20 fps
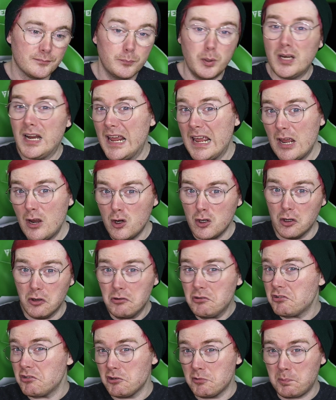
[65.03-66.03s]
But hey, who
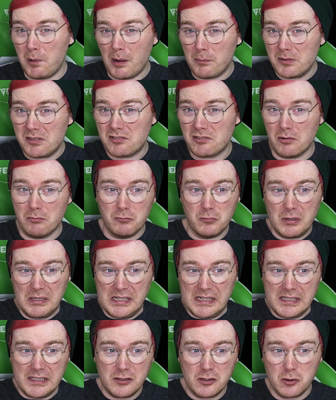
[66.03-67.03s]
knows? There's probably some
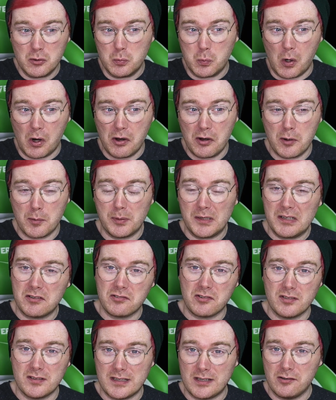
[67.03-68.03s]
really good warrior
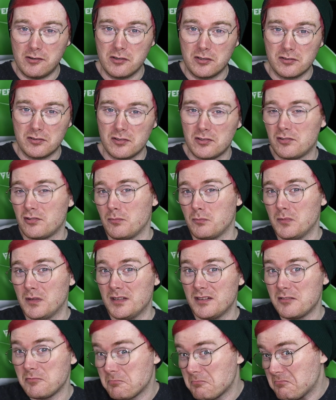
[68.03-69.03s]
players out there who could do something
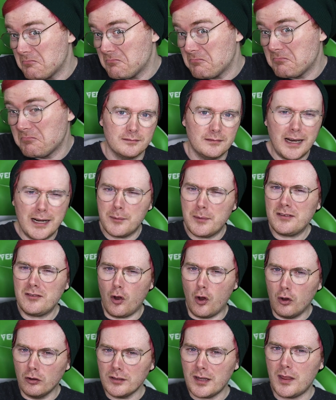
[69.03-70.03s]
with this. Anyways,
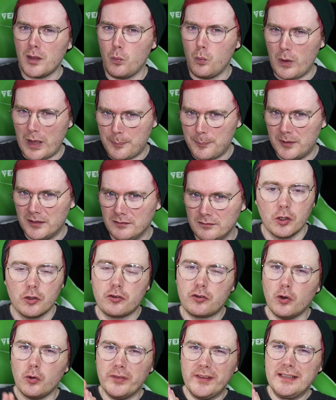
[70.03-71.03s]
on to the weapon.
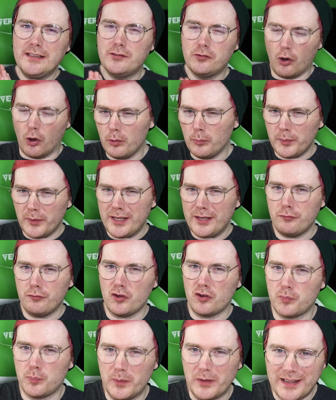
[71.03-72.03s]
So the Dawnblade
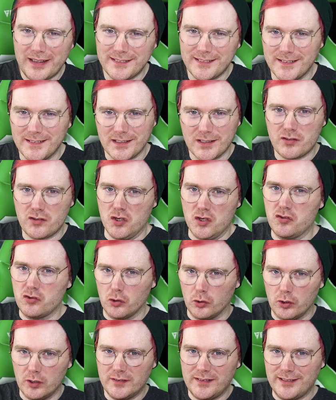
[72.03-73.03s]
Resplendent is the
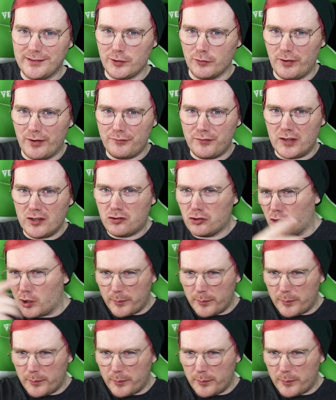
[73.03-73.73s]
sword that Dorinthea is going to